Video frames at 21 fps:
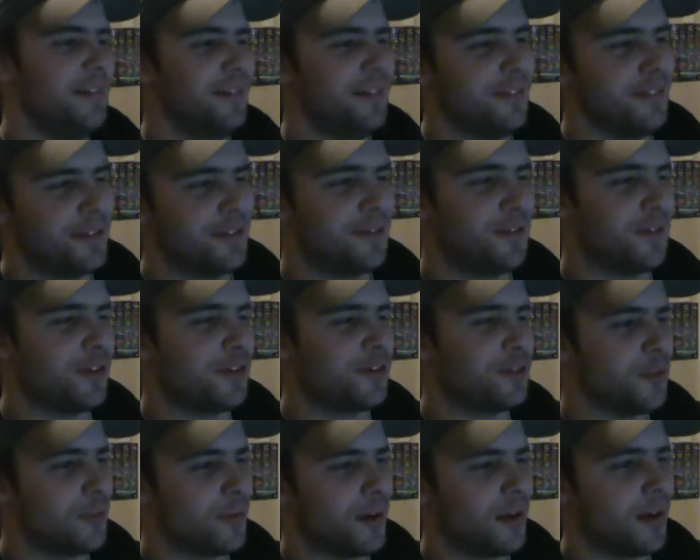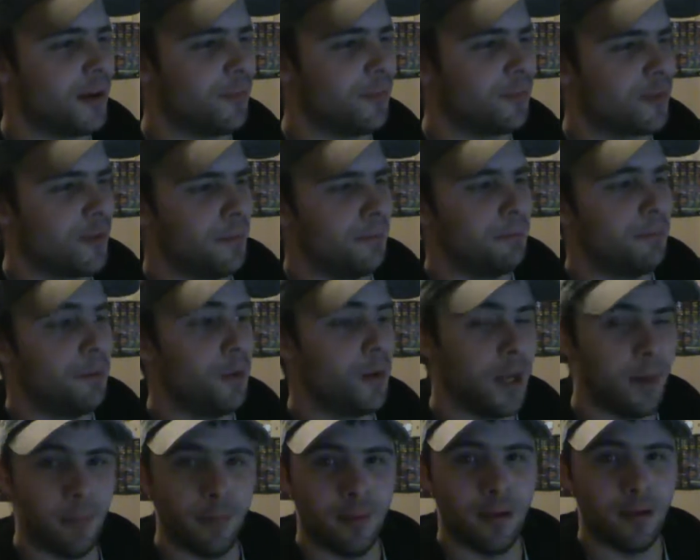This first story comes from
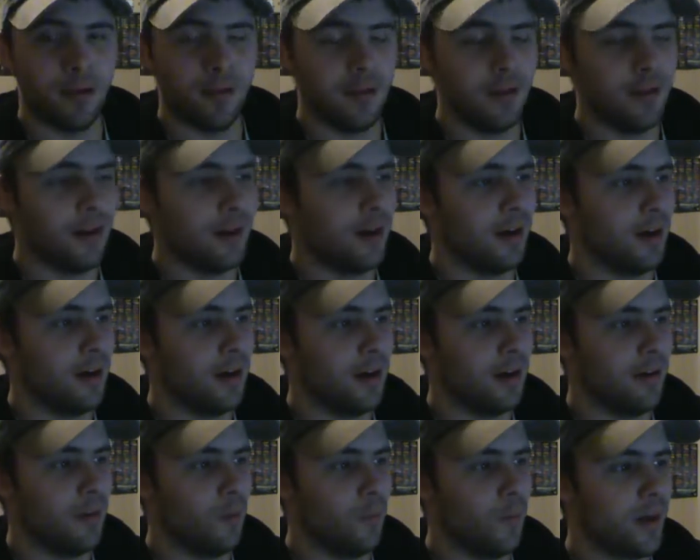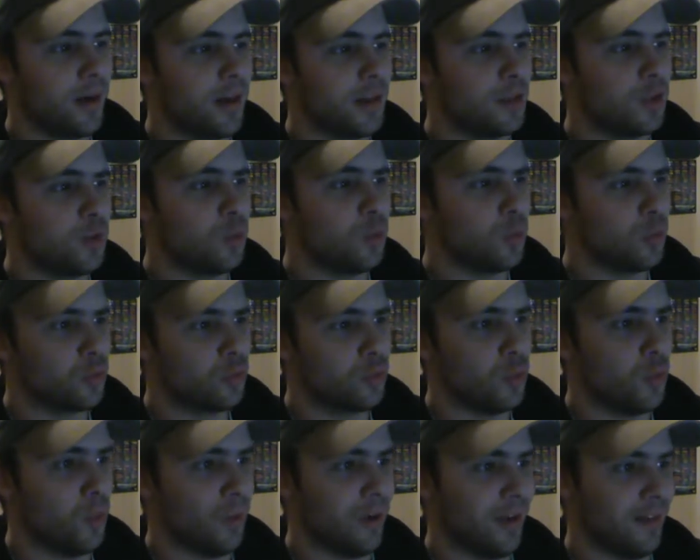Pokemon. Wicked Cool
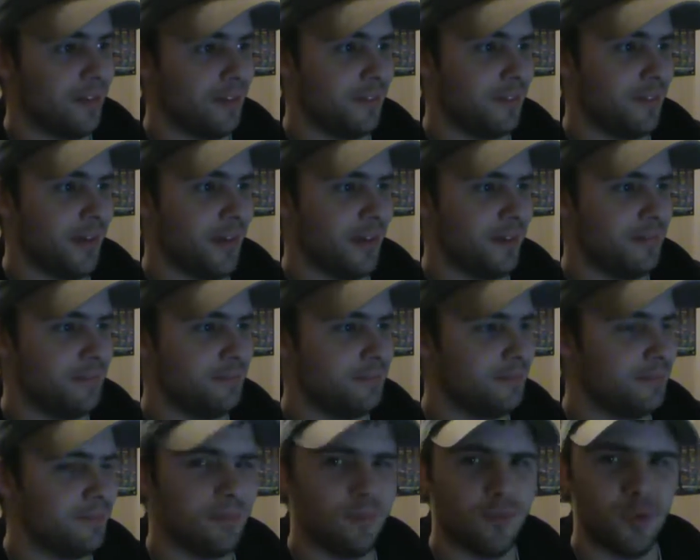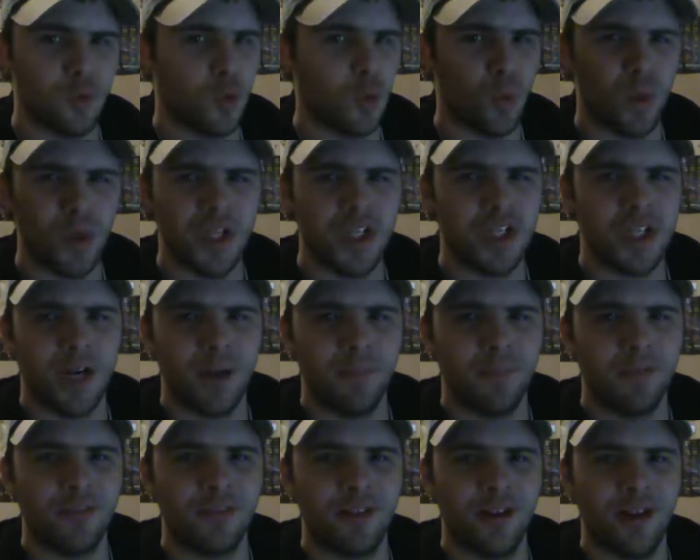Toys, that toy
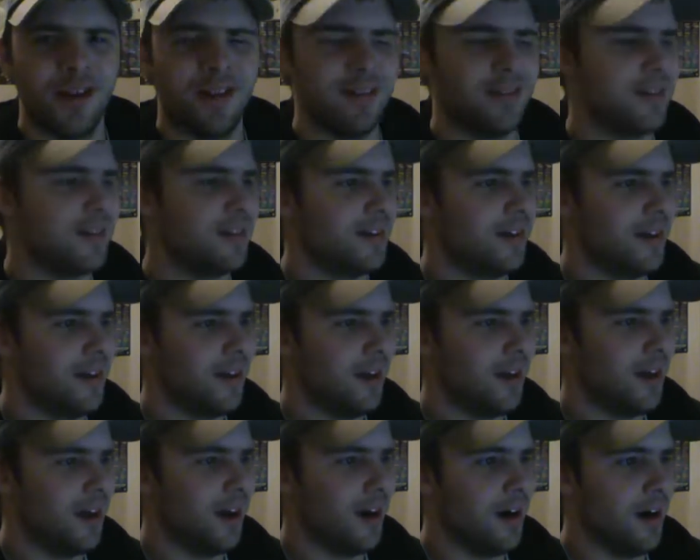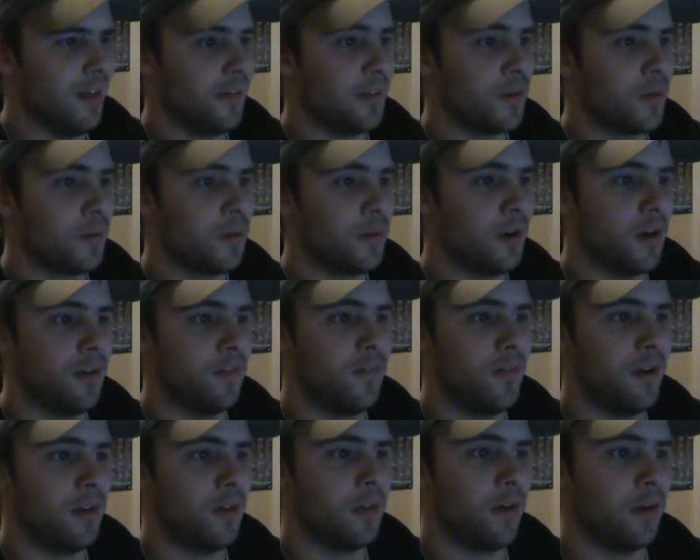shop site. They're going to
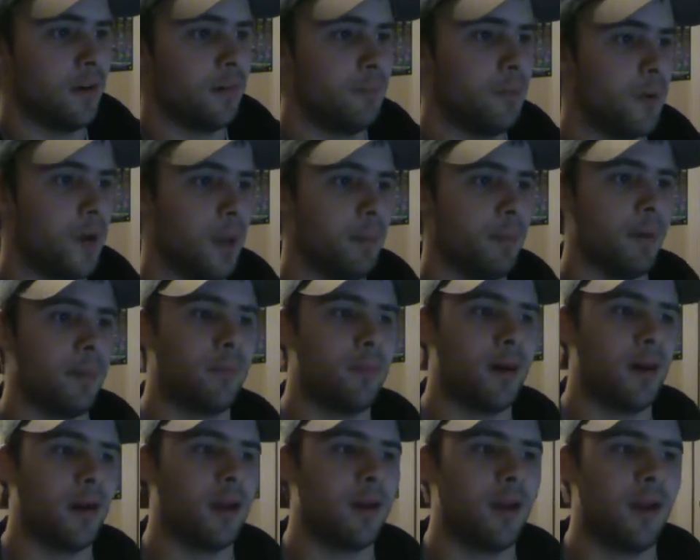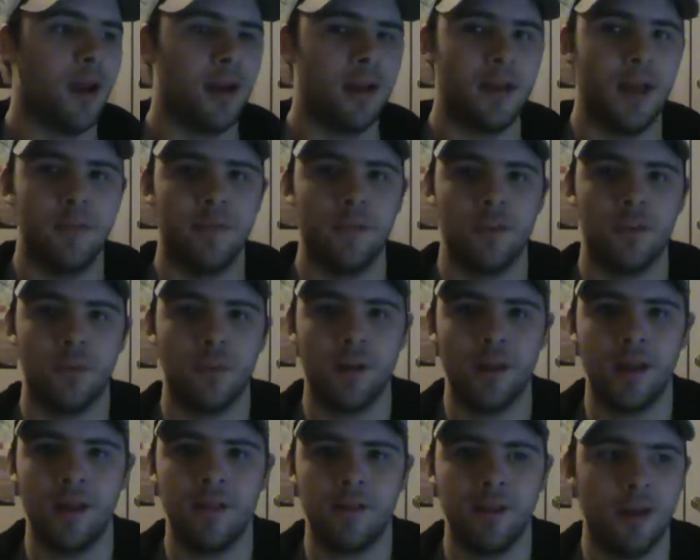unveil their Pokemon product line at the
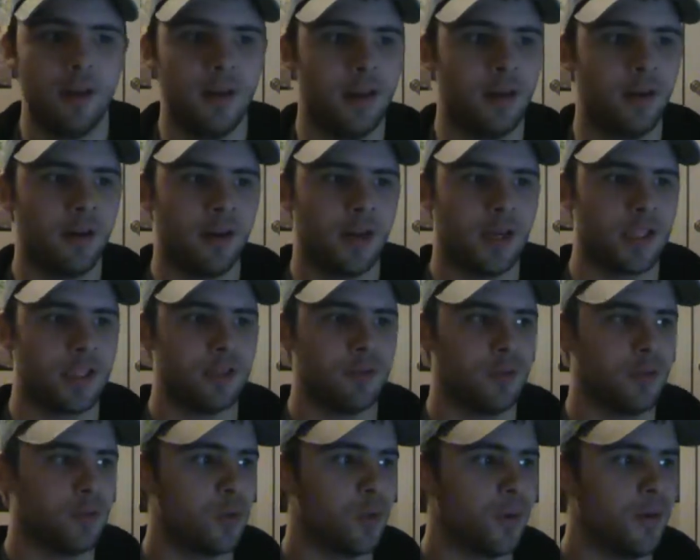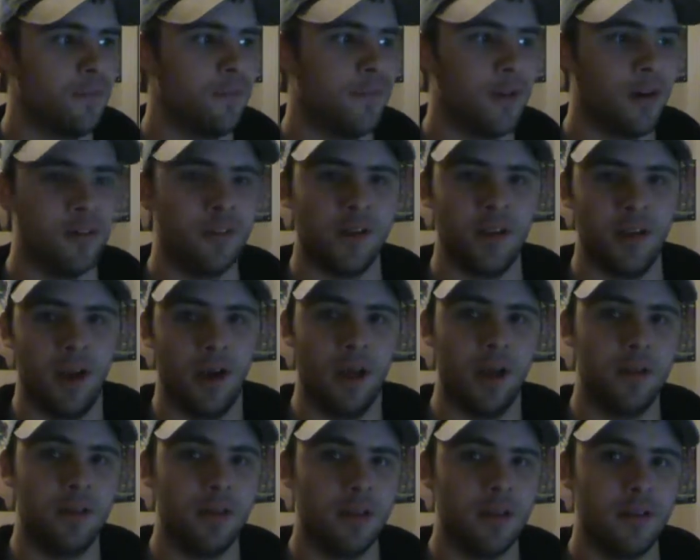2018 International Toy Fairs in
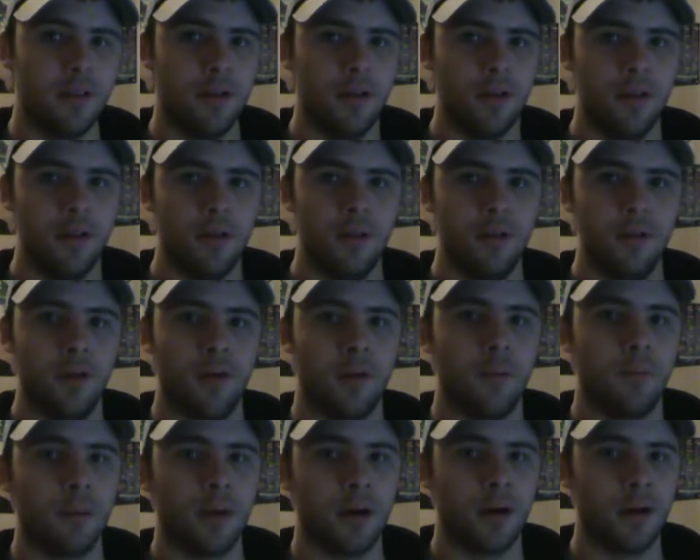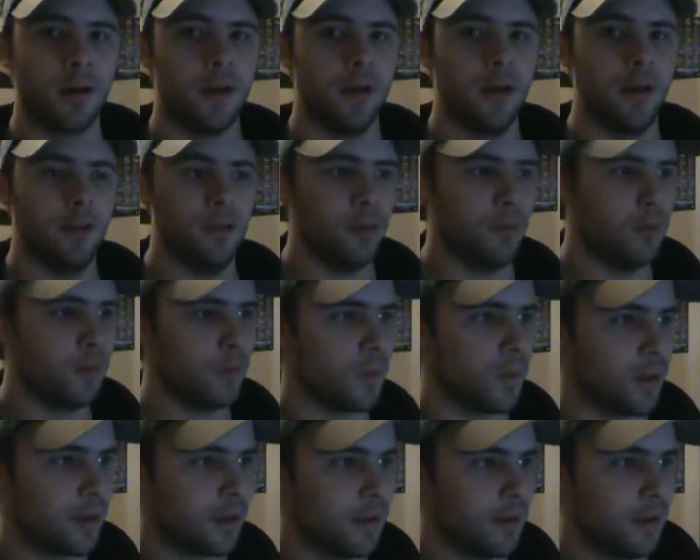London, Nuremberg, and New
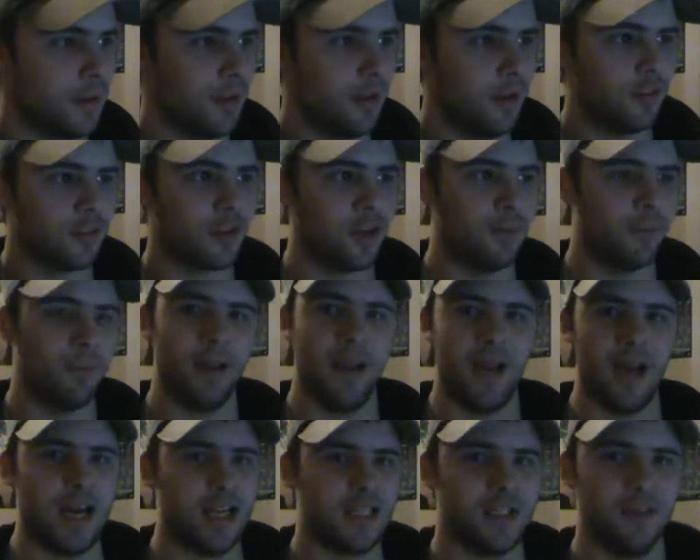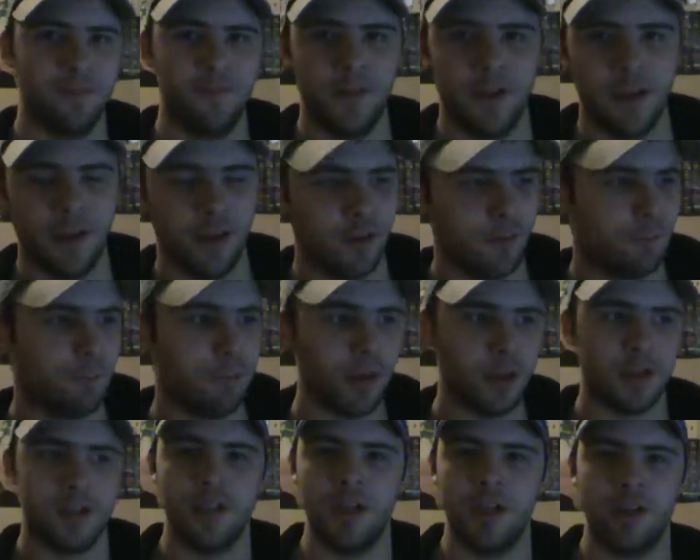York. It's going to be action figures,
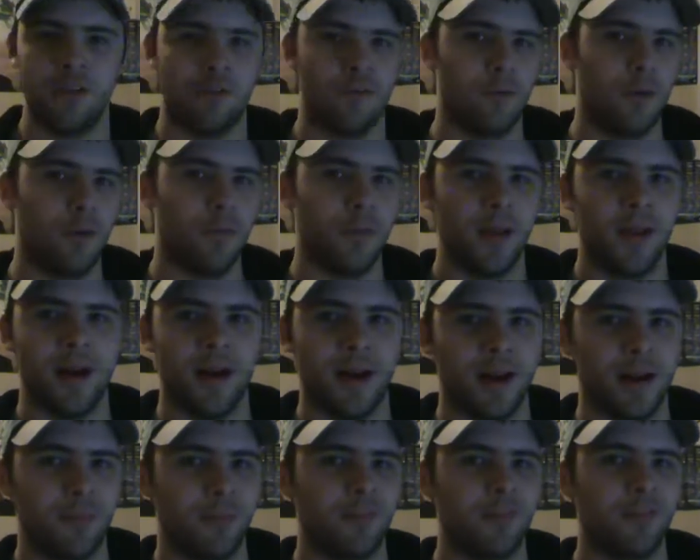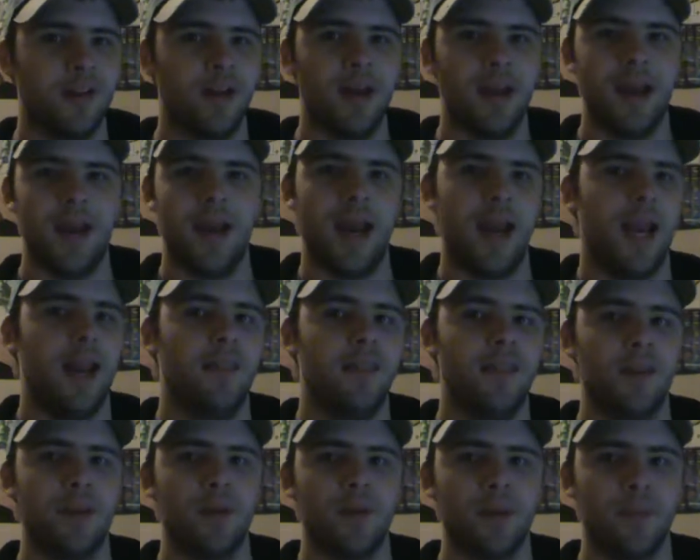plushies, roleplay items,
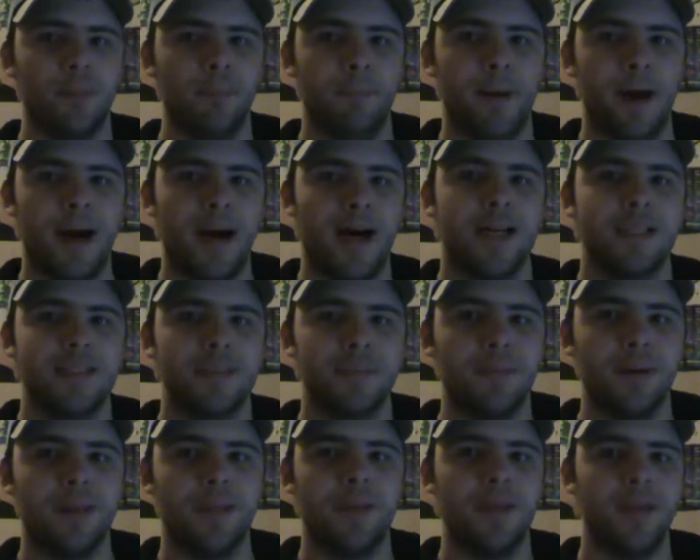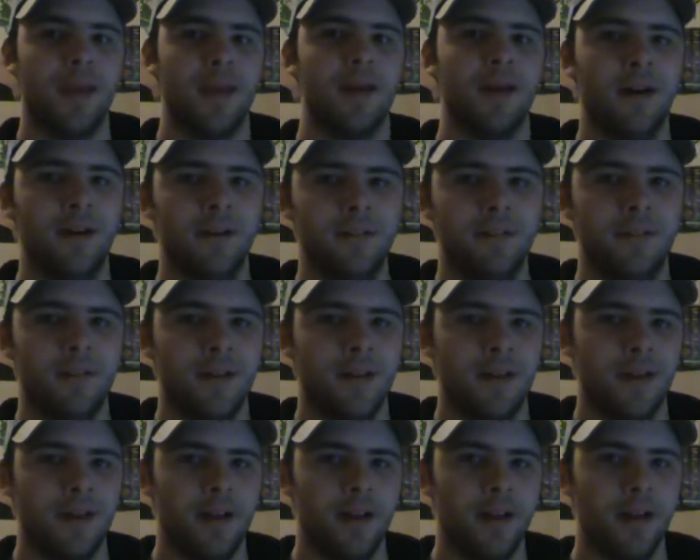anything you could possibly think of
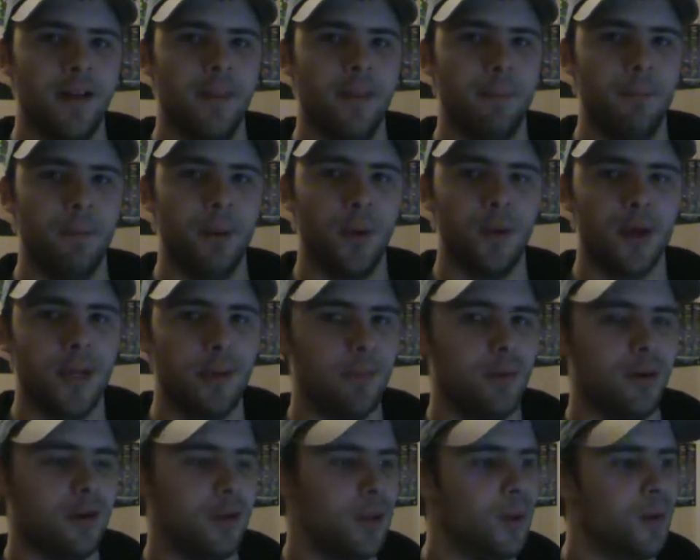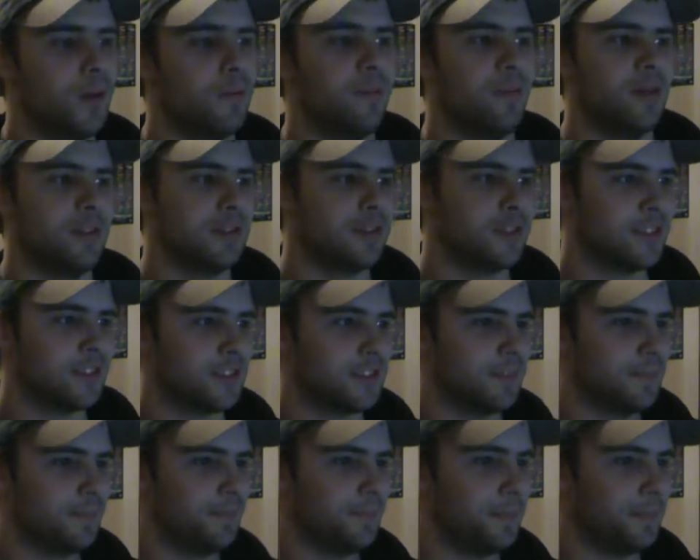in the Pokemon universe.
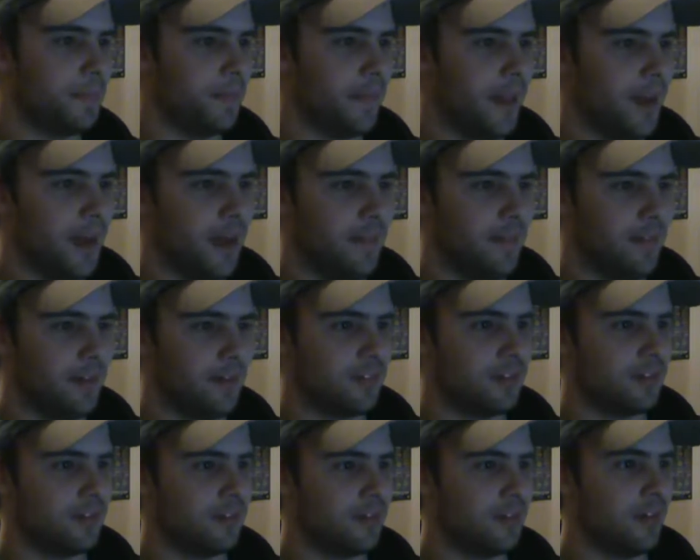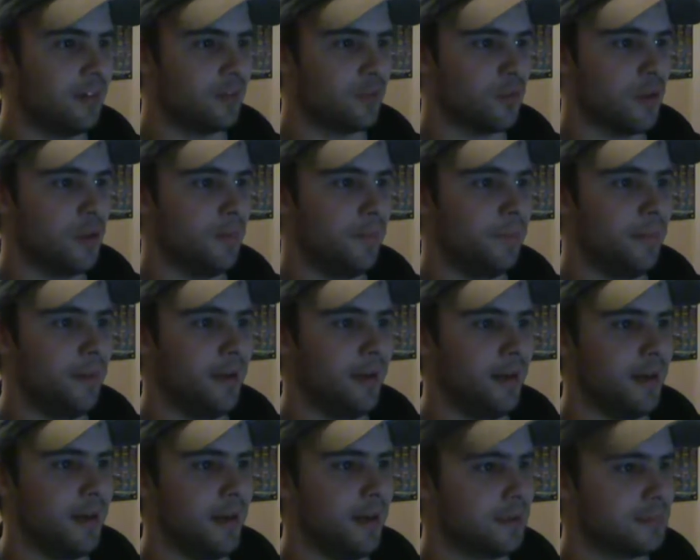And it's going to be
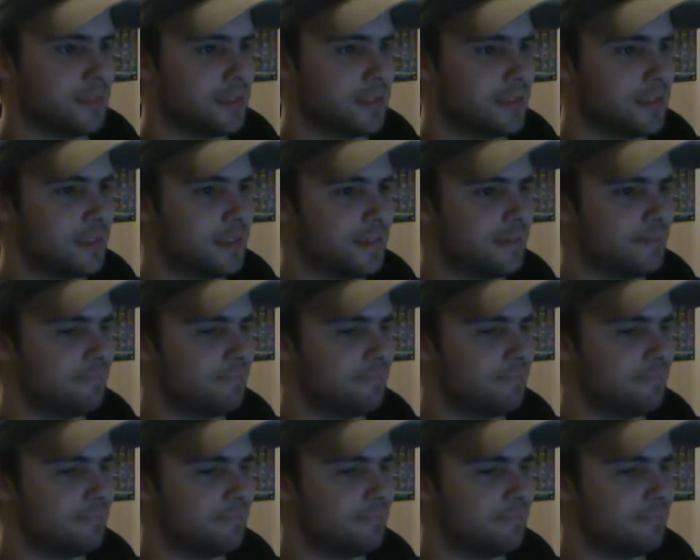announced.